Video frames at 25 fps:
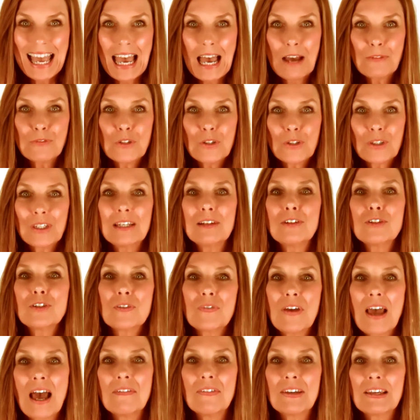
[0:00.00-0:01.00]
After years
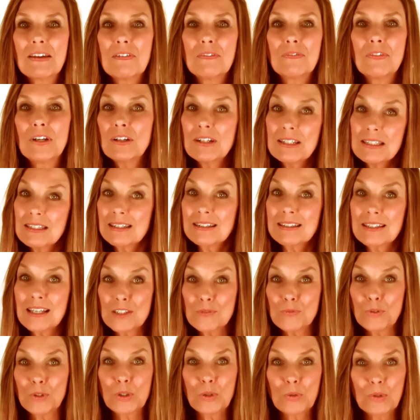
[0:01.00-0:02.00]
of having a very
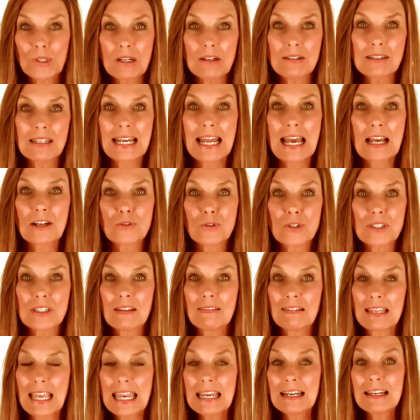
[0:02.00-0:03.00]
successful career as an actress
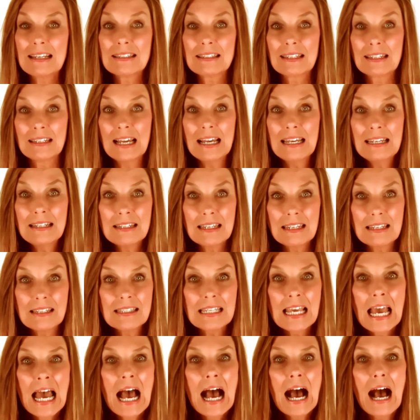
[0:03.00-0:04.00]
in the 80s and
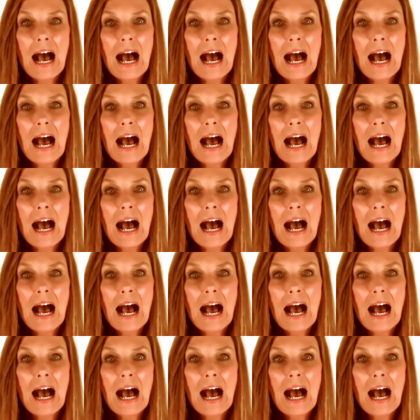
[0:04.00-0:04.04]
90s,